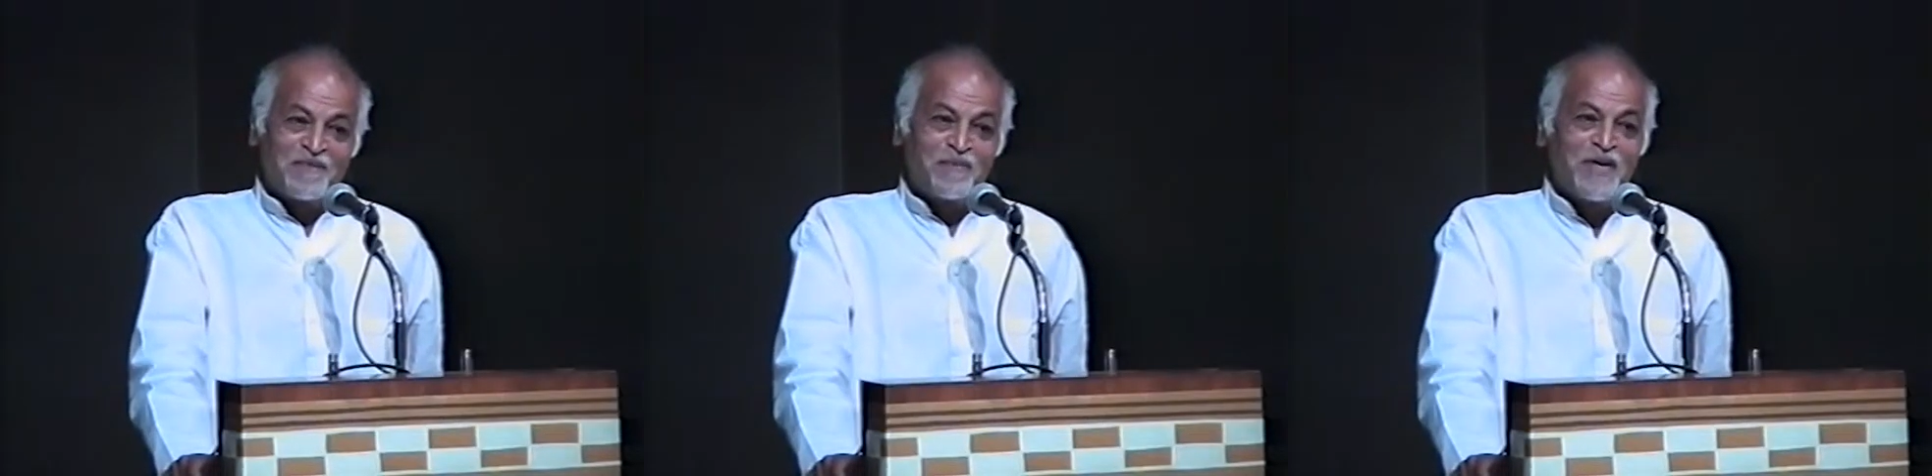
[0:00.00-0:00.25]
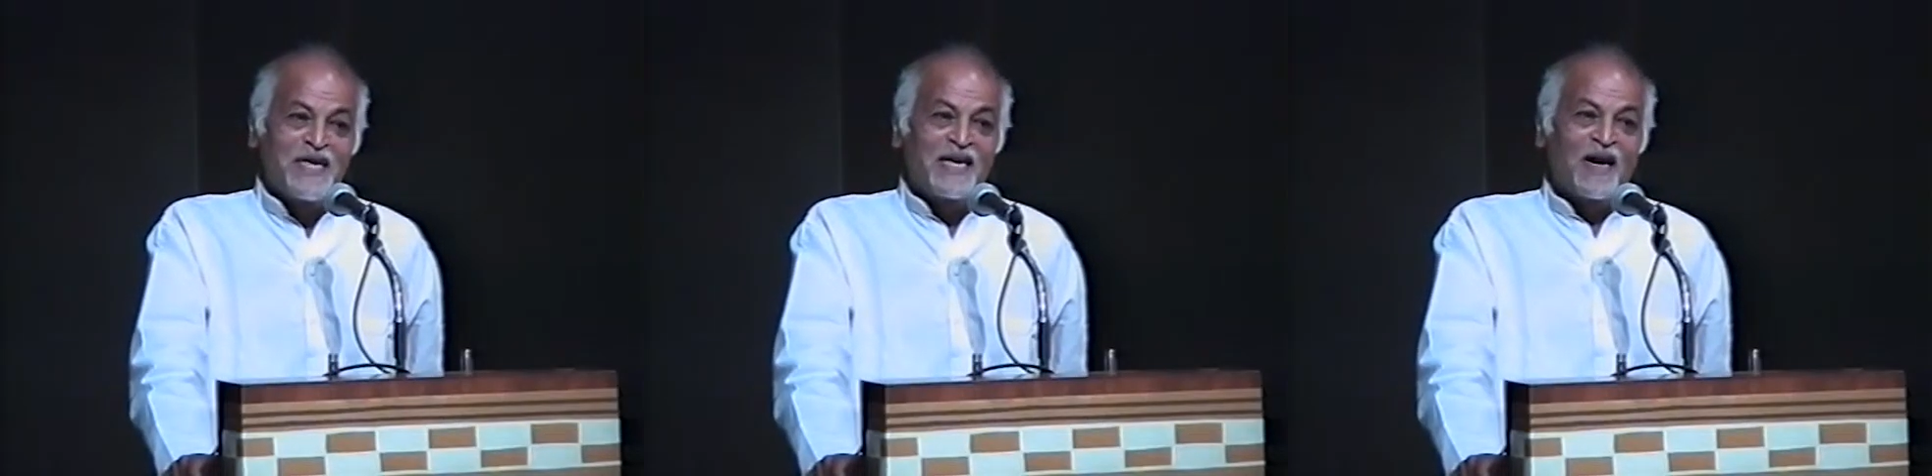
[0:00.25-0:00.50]

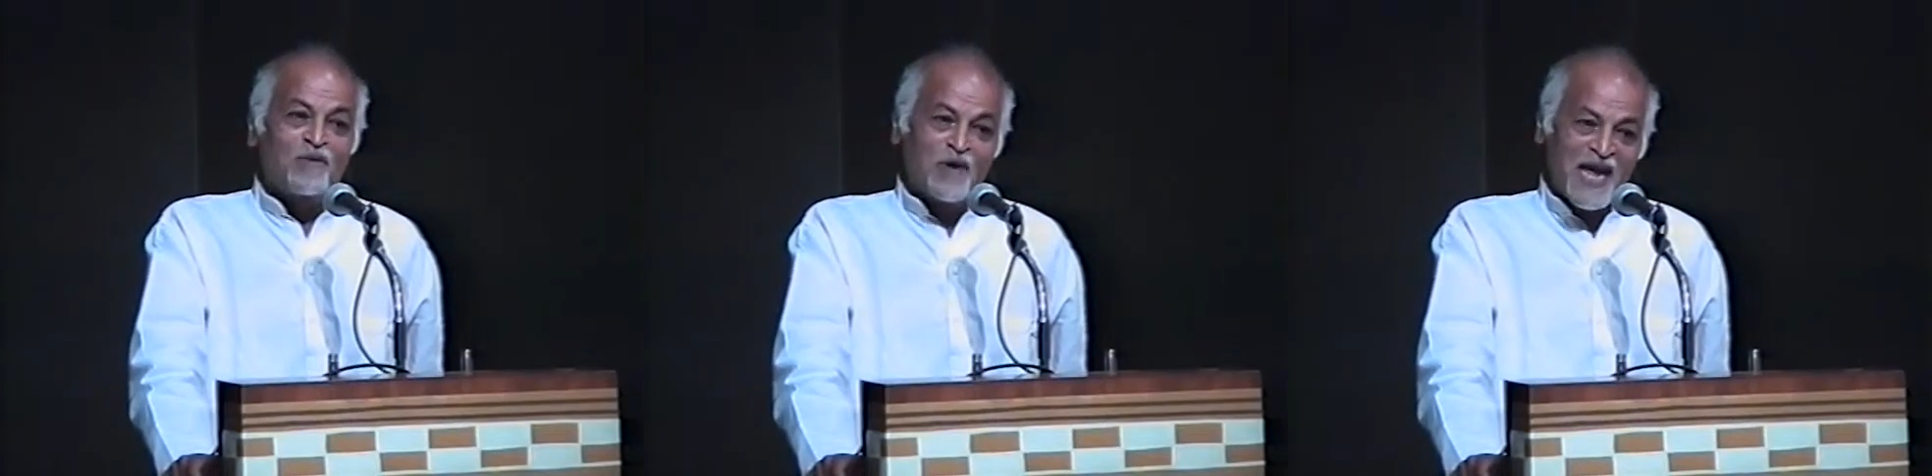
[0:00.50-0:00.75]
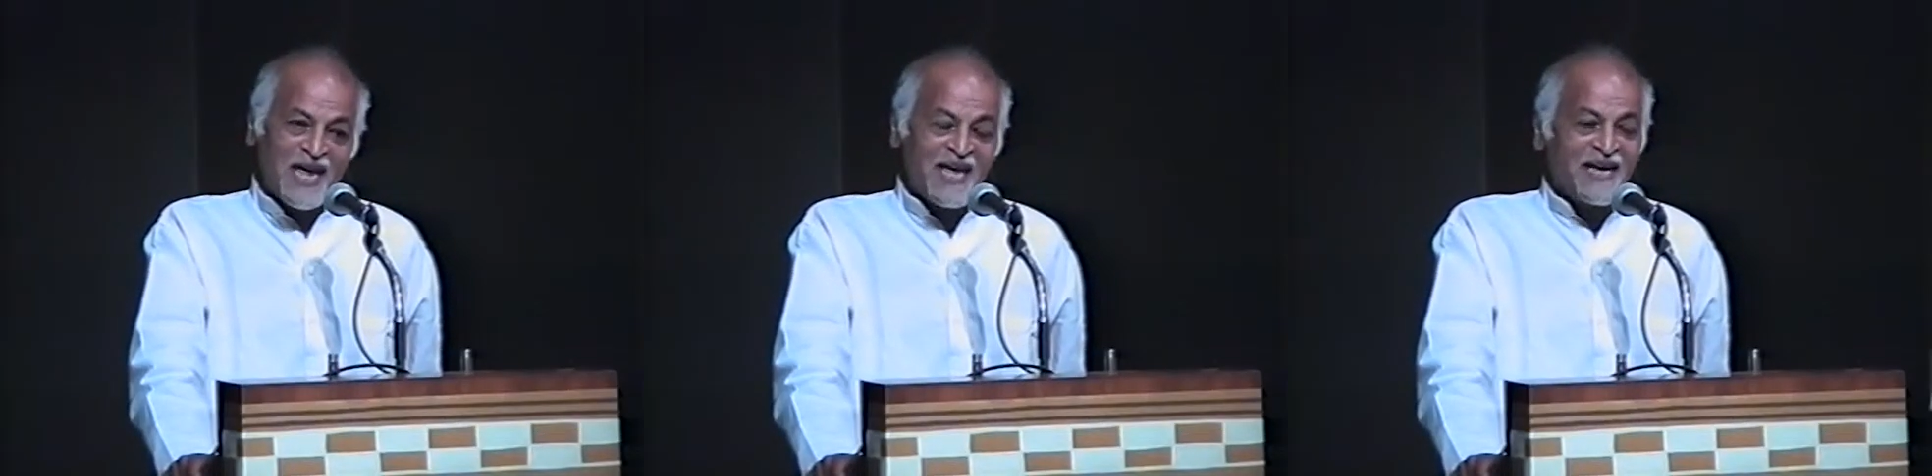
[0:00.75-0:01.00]
being
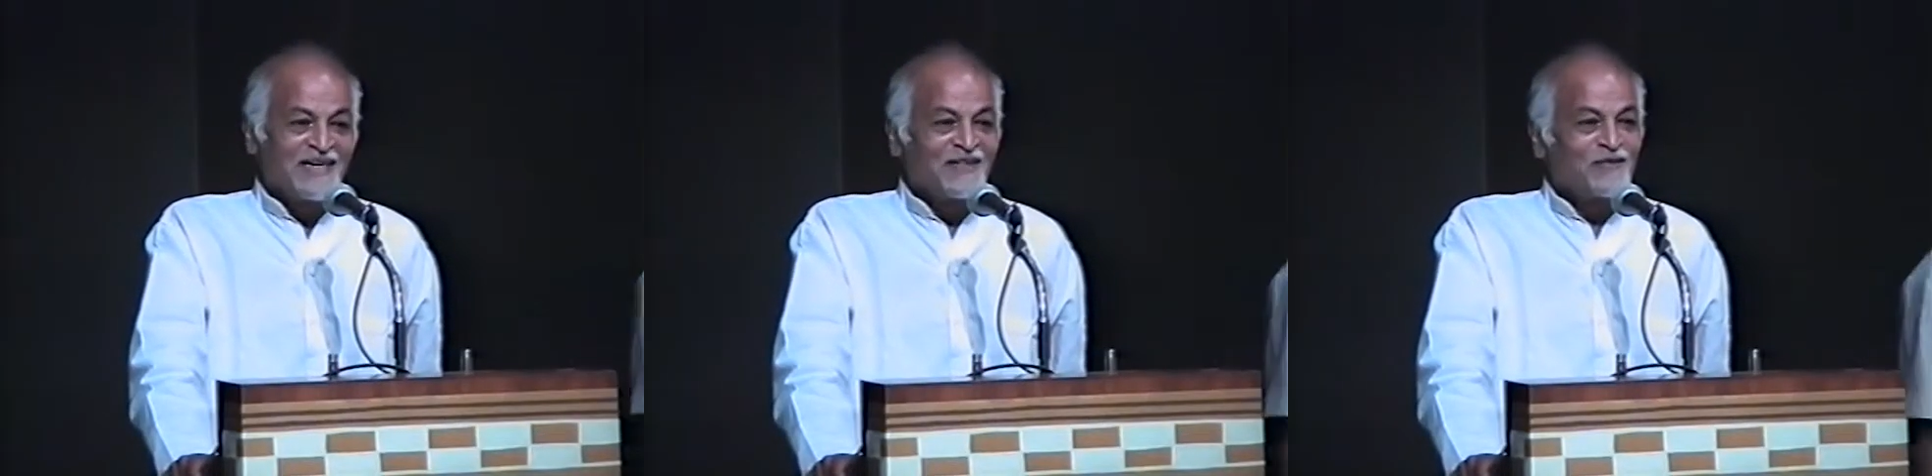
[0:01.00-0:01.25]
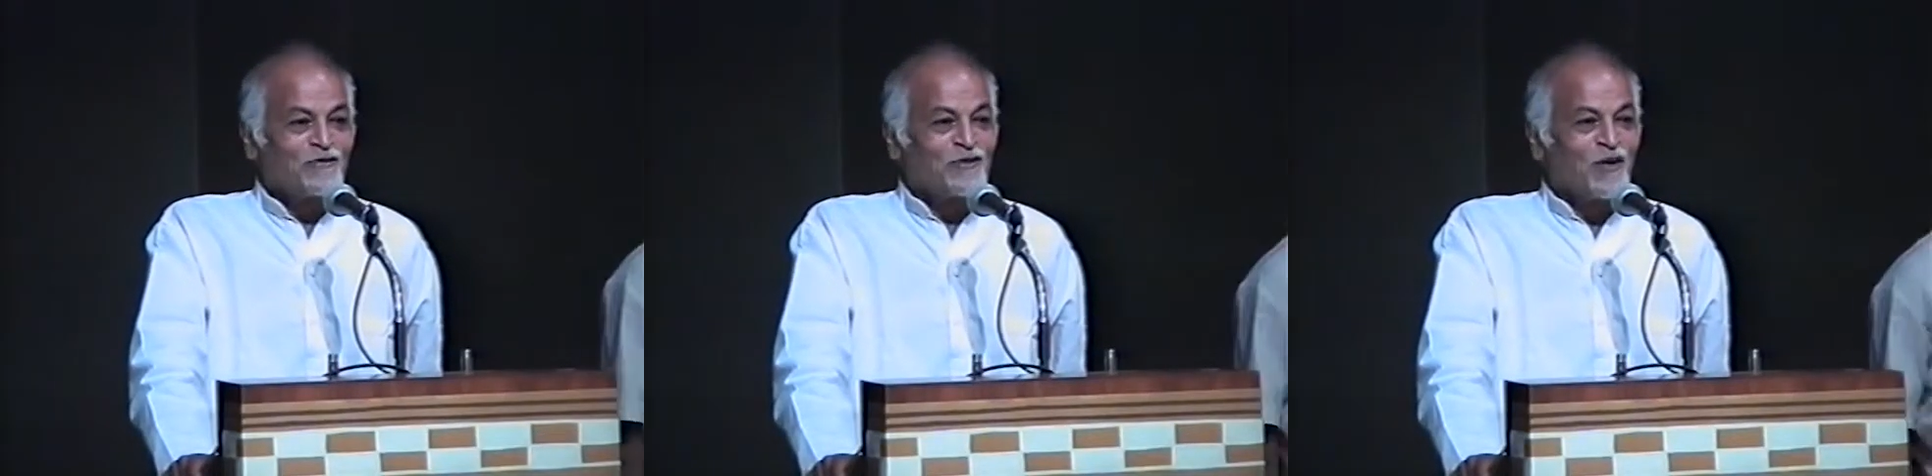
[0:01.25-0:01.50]
away
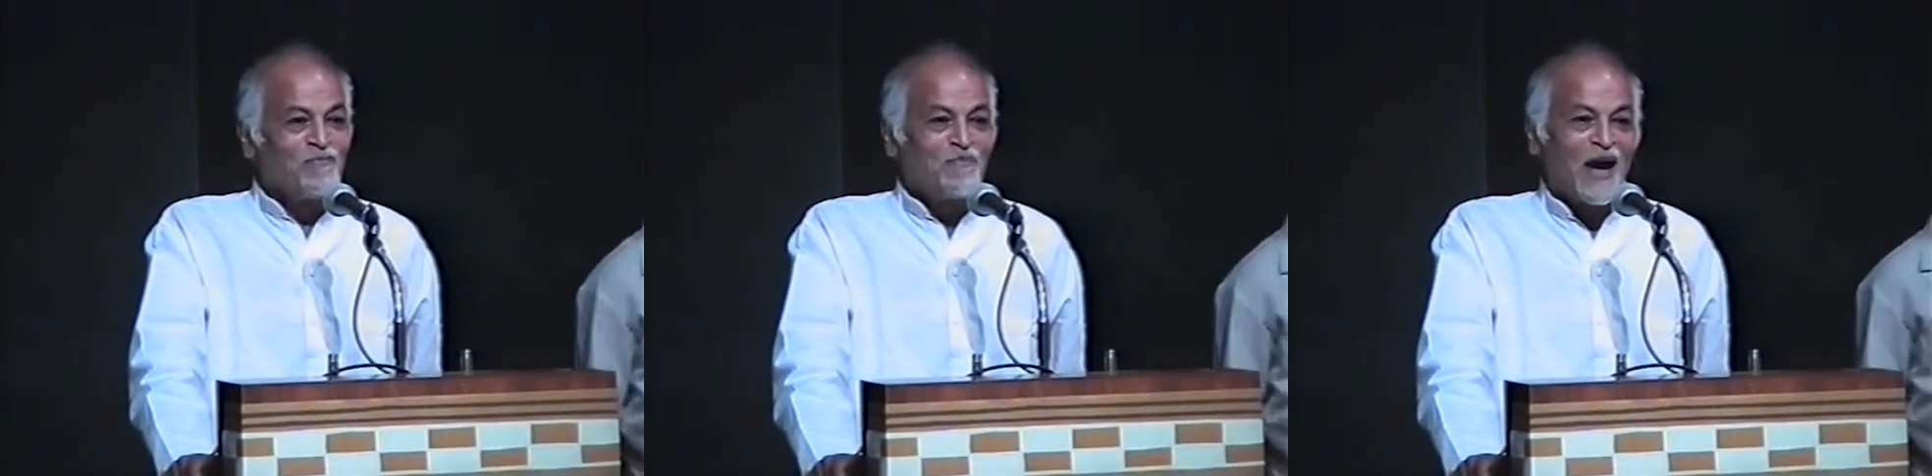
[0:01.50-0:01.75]
from